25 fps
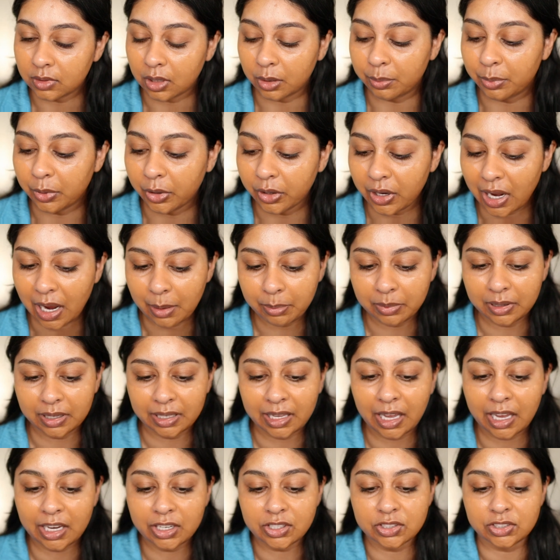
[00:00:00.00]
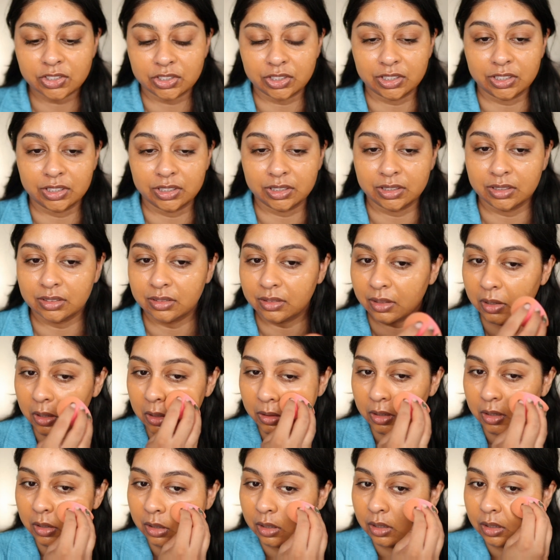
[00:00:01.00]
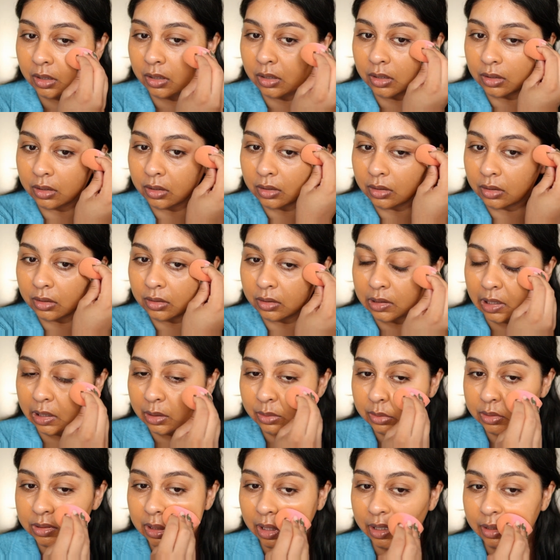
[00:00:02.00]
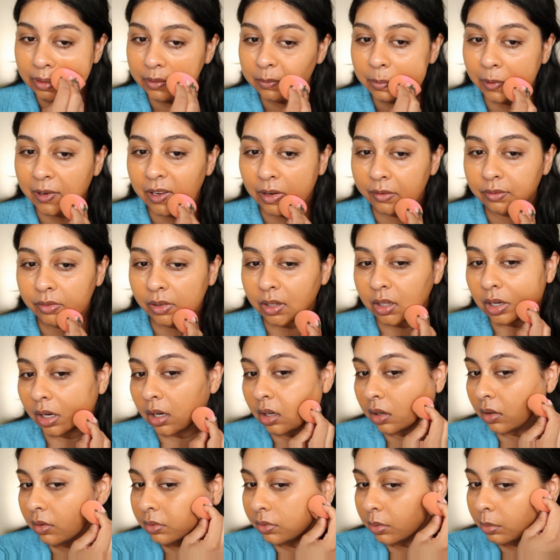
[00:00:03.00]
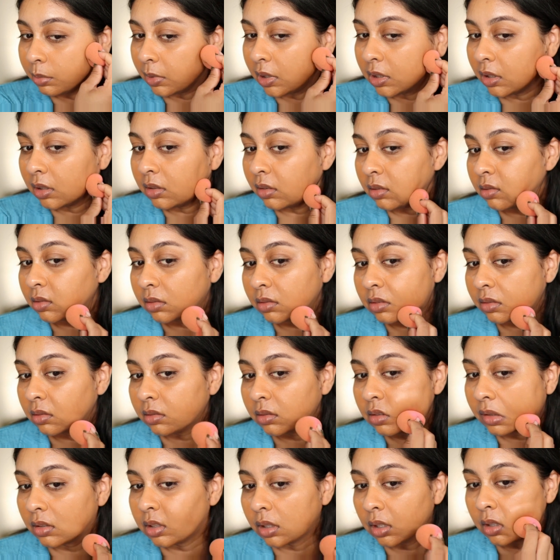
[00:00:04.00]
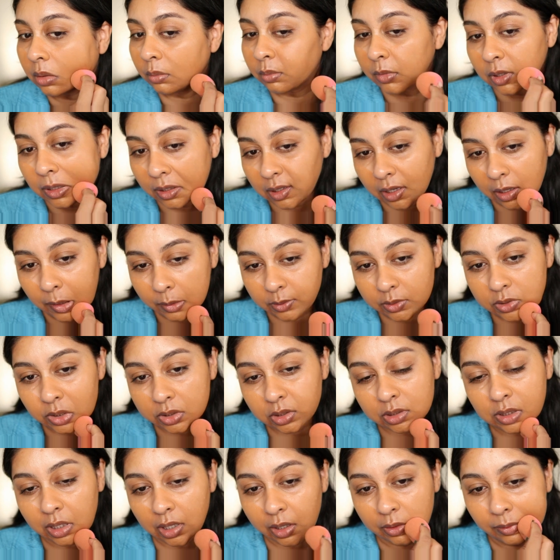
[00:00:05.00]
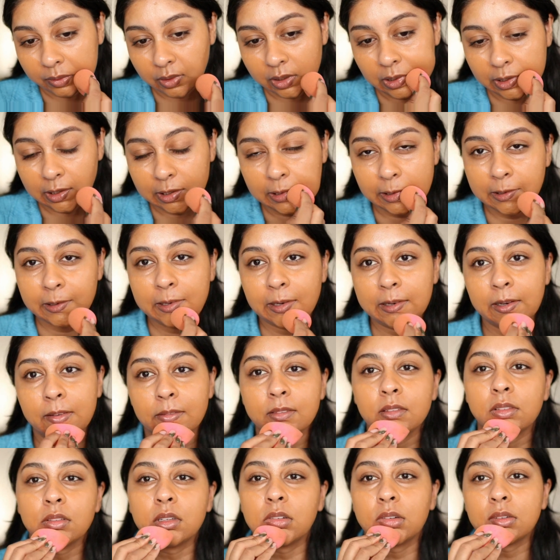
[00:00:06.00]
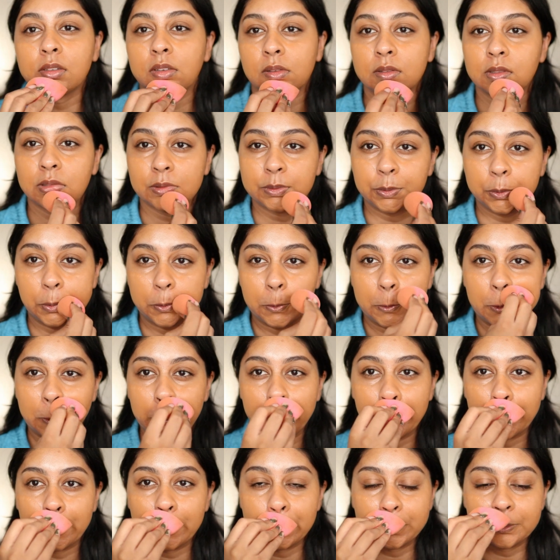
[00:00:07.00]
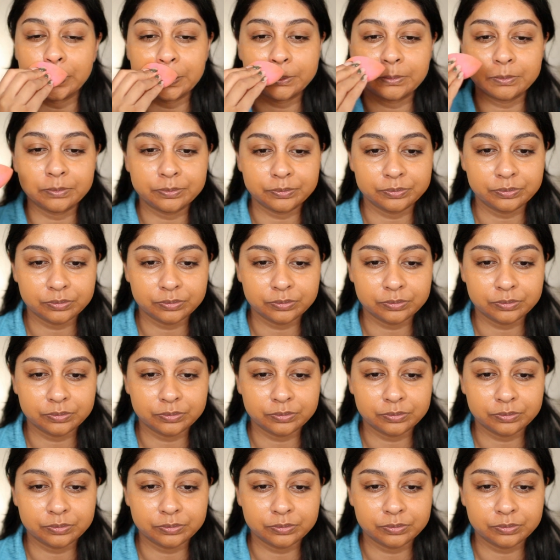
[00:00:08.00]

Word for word: upon application, that was like the perfect color for me. But now it's just like really warm.